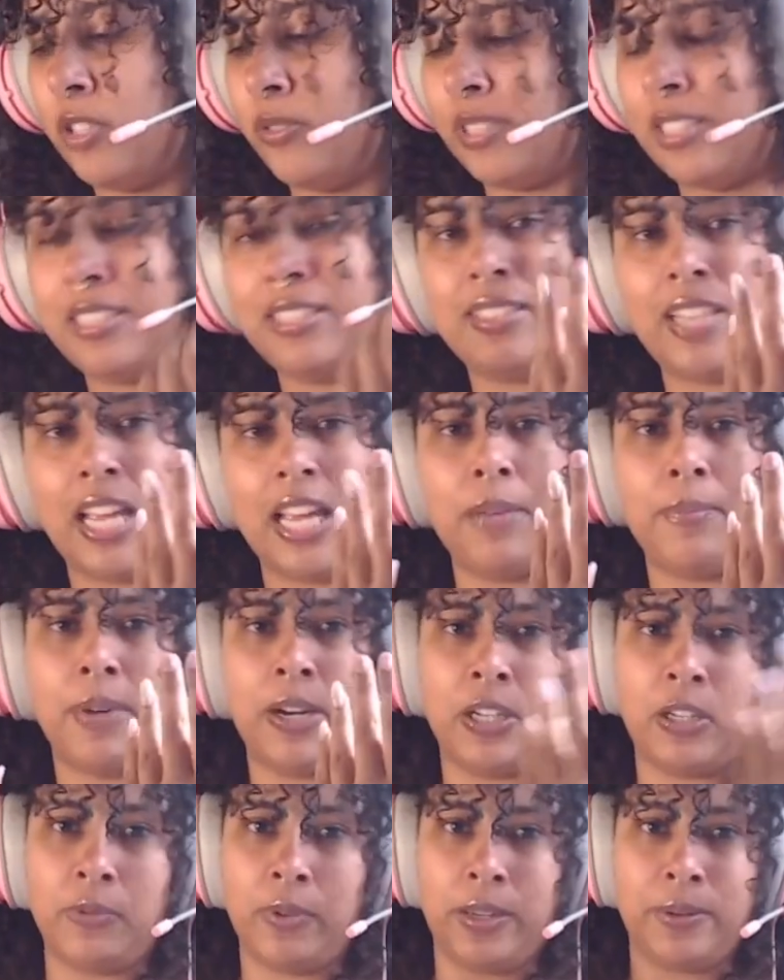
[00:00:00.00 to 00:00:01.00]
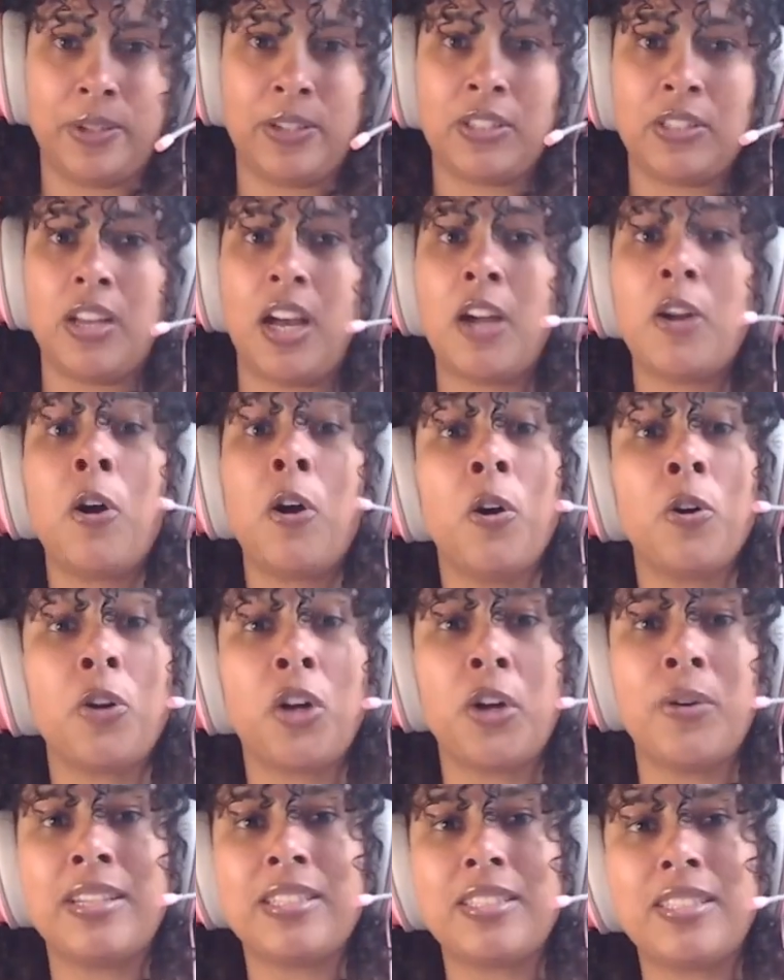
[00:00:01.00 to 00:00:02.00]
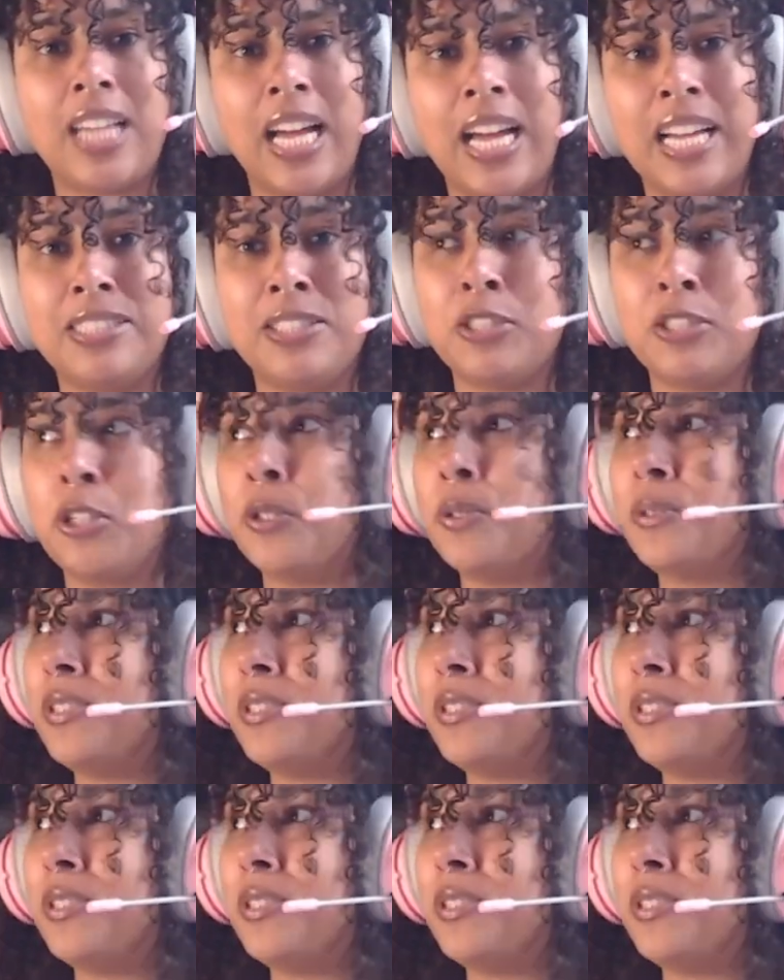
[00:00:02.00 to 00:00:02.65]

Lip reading: are a state, by the way, because I can't go outside to go